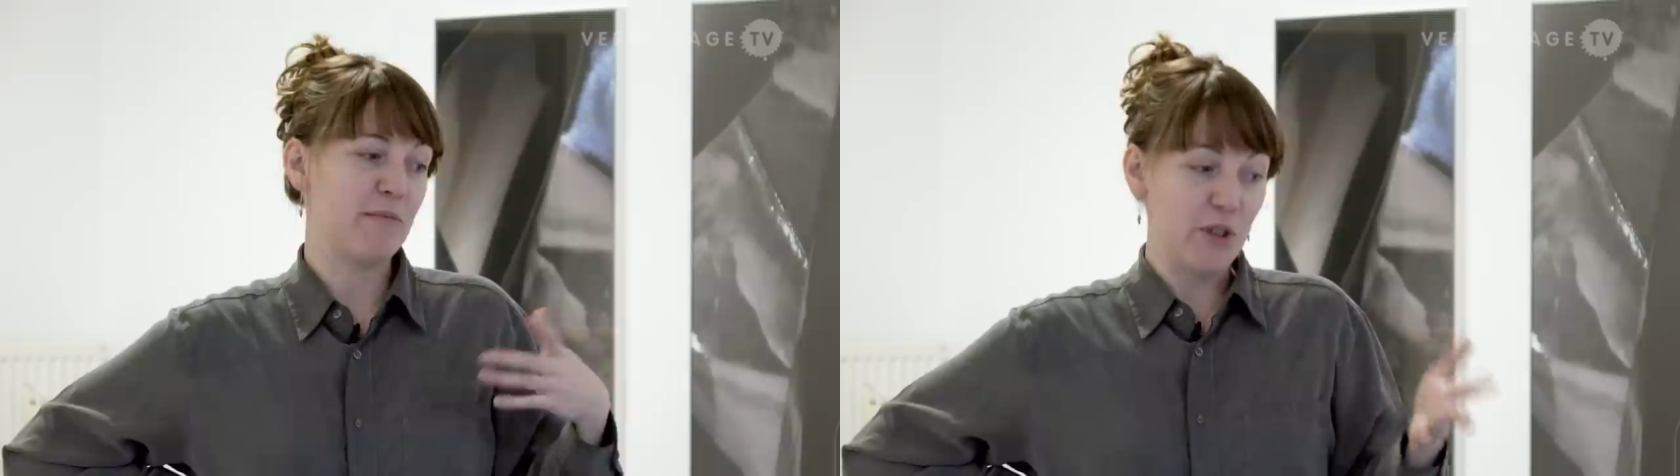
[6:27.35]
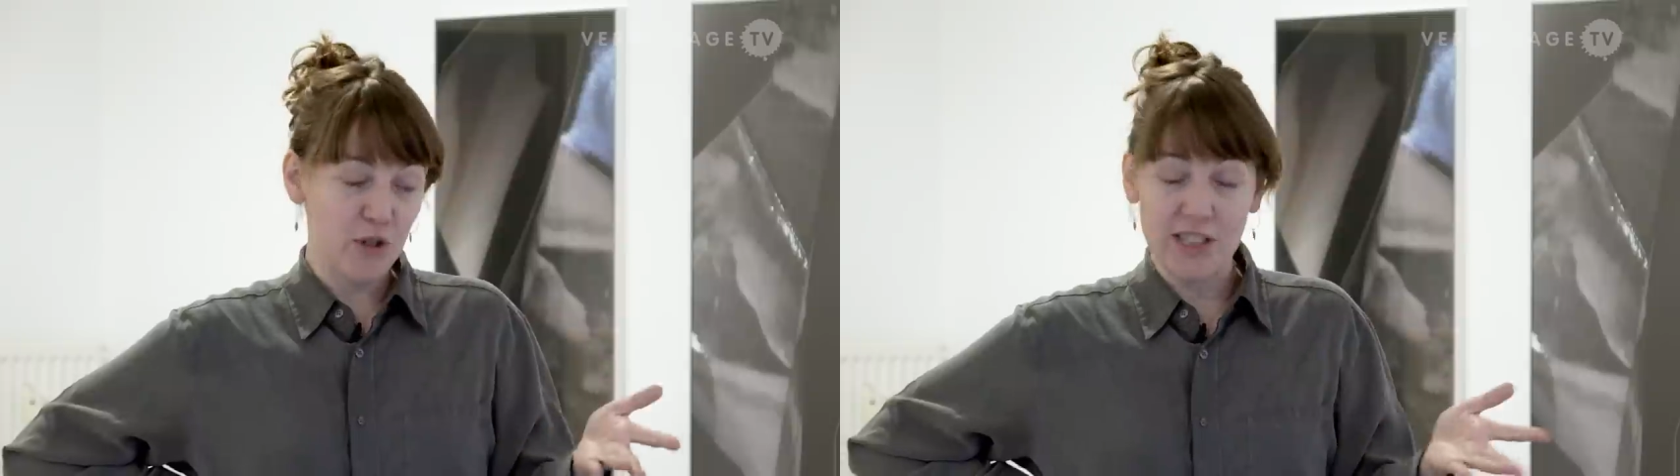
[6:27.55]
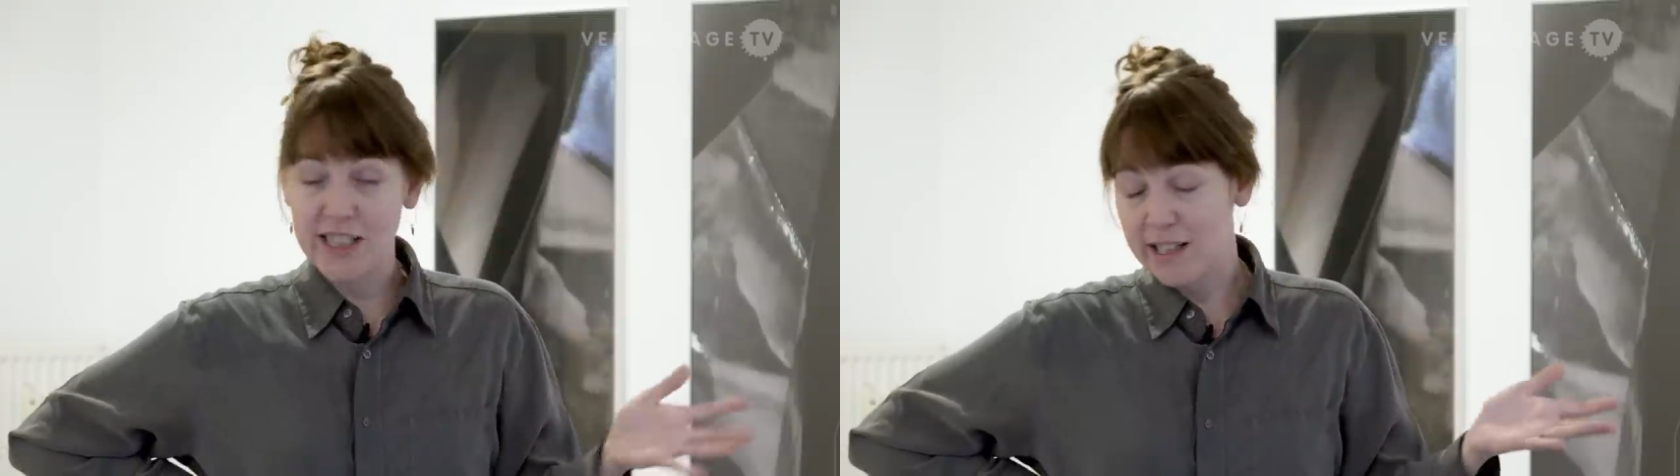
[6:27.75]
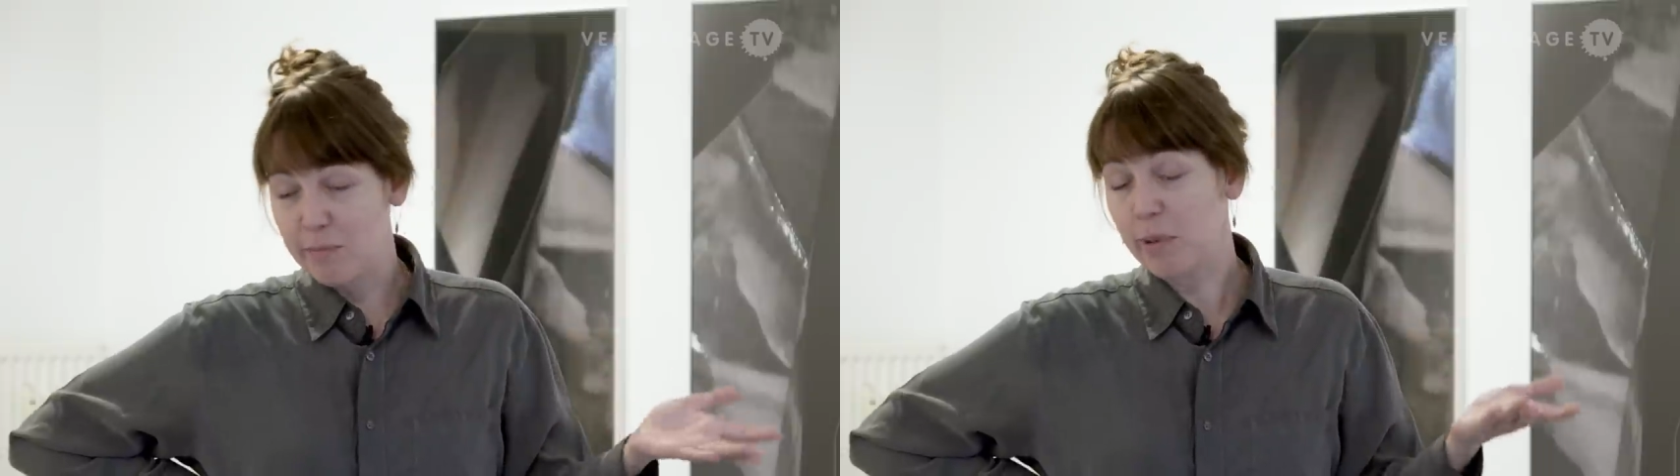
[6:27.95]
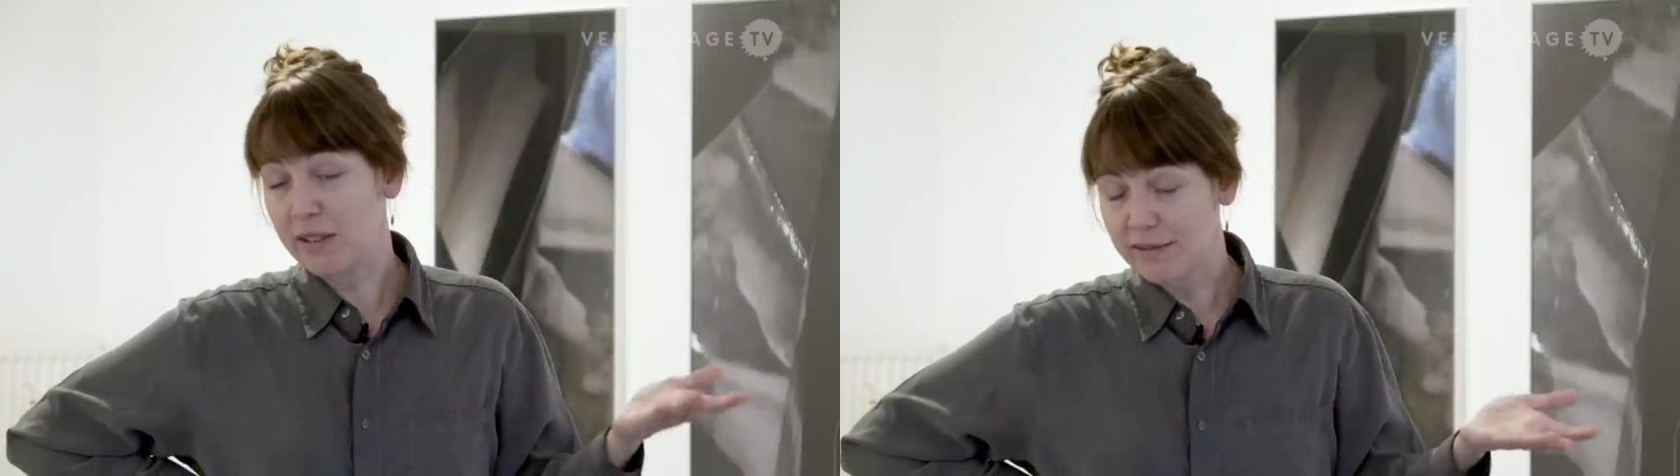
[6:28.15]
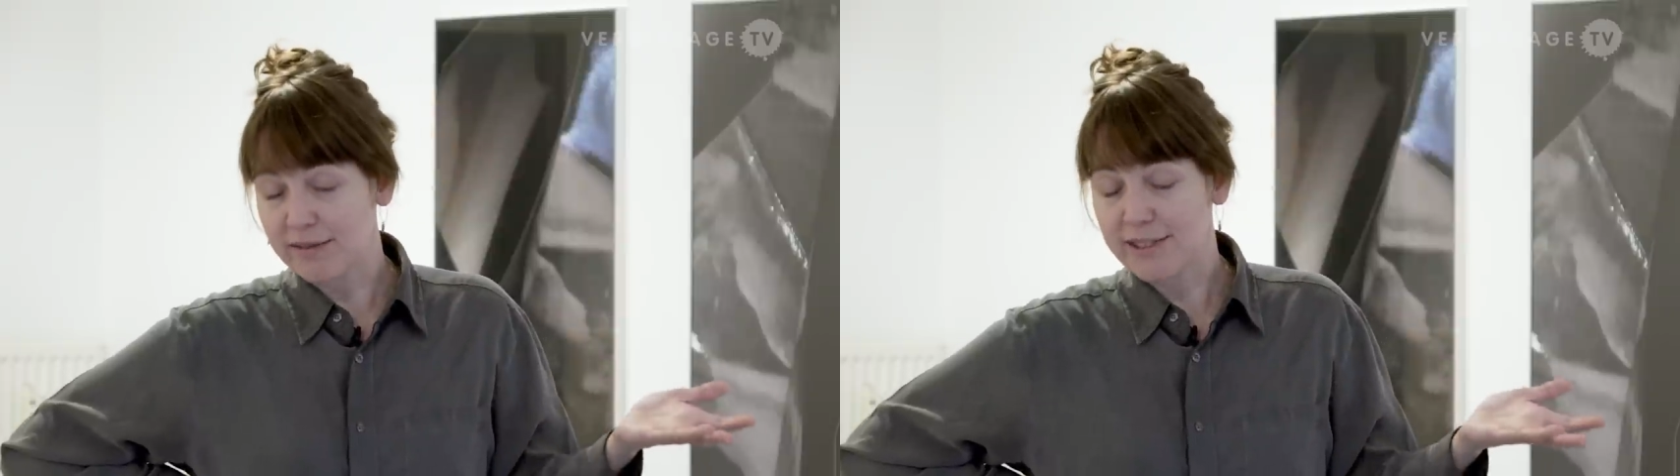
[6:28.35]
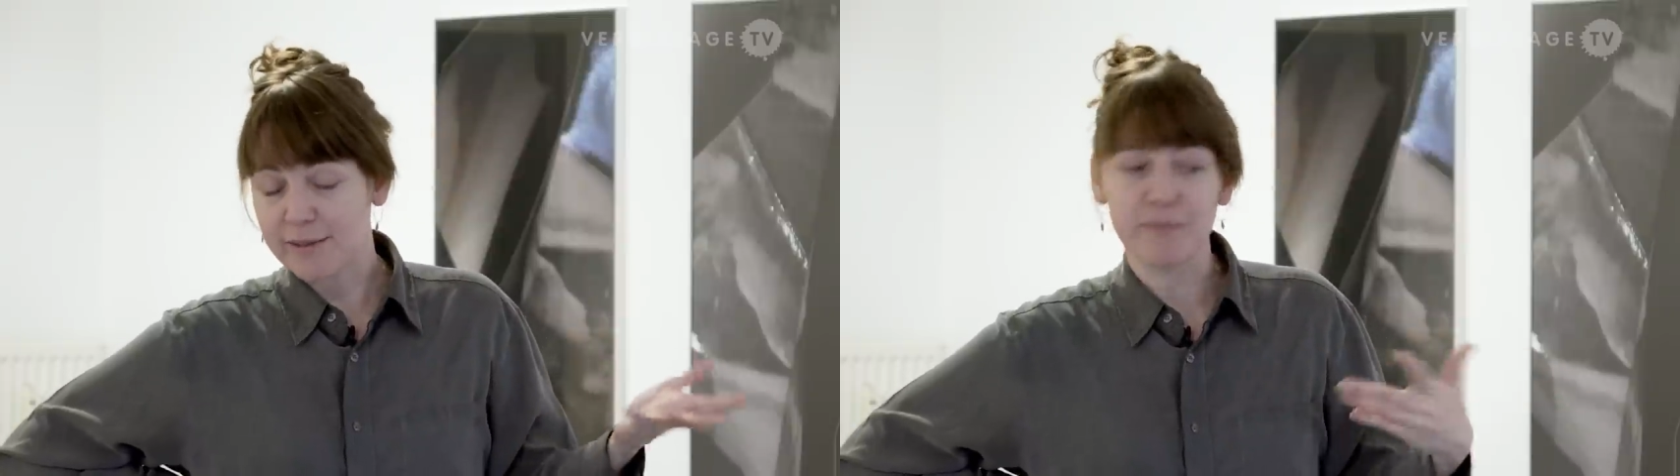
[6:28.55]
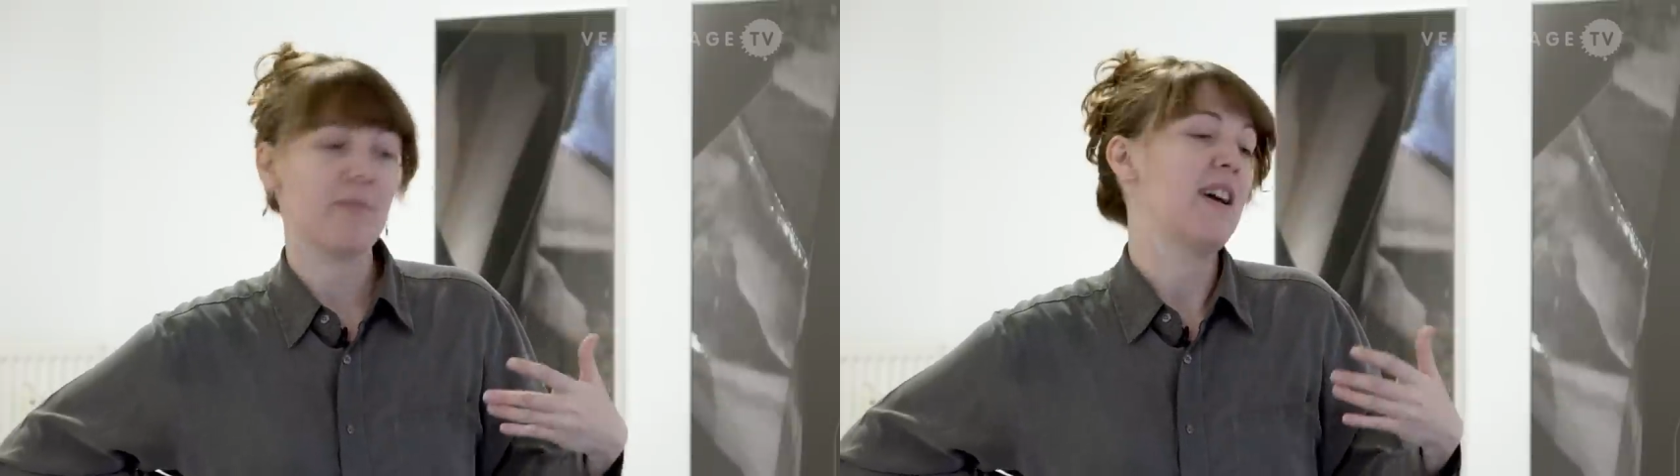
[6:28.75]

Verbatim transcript: usually in puddles.